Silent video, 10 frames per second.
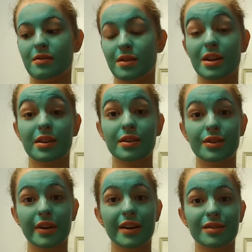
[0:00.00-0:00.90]
I encourage
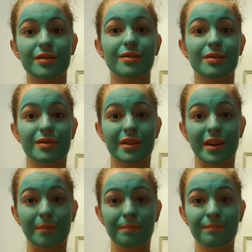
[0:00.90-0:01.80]
you guys to do the
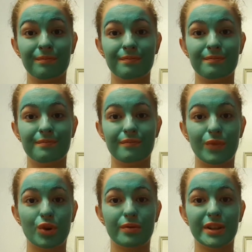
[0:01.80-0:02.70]
same,
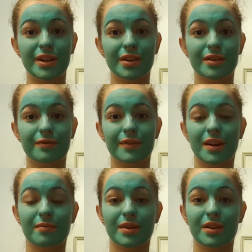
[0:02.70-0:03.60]
or reach out to
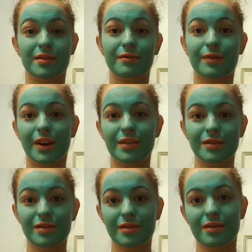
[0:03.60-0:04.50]
family and
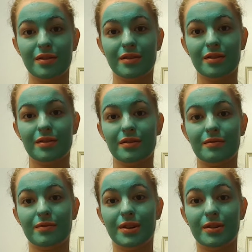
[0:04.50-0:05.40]
friends
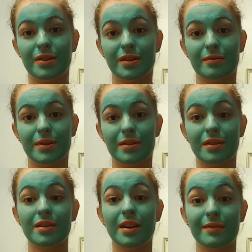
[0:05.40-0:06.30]
when you're dealing with
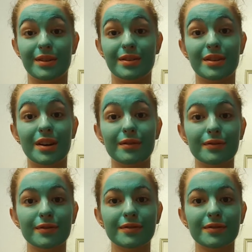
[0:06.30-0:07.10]
heavy stuff.